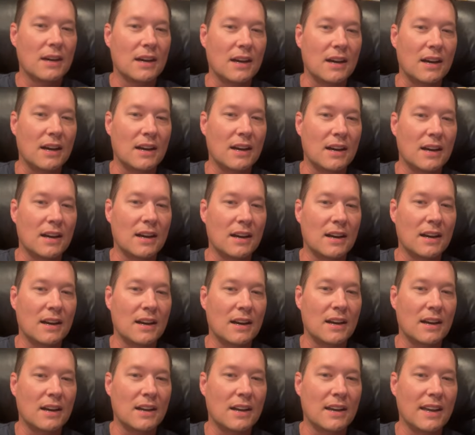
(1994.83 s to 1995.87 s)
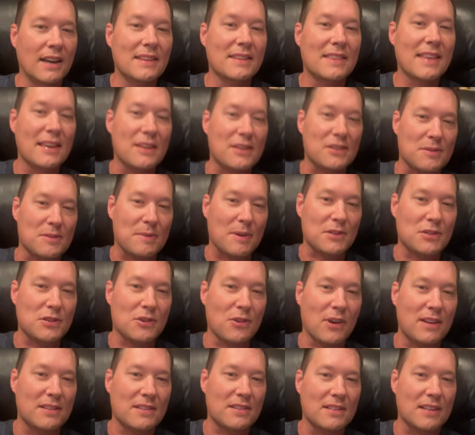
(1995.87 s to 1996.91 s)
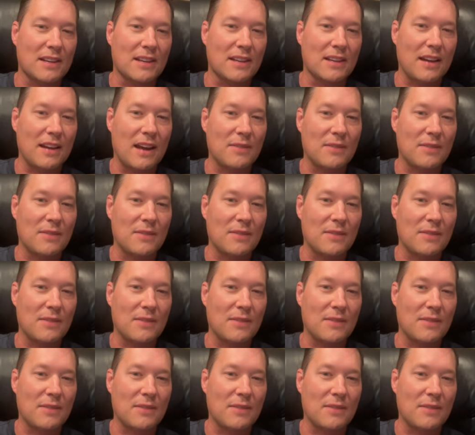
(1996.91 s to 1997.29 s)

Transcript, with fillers: Uh, Hayden, thank you so much. Great uh, Hayden,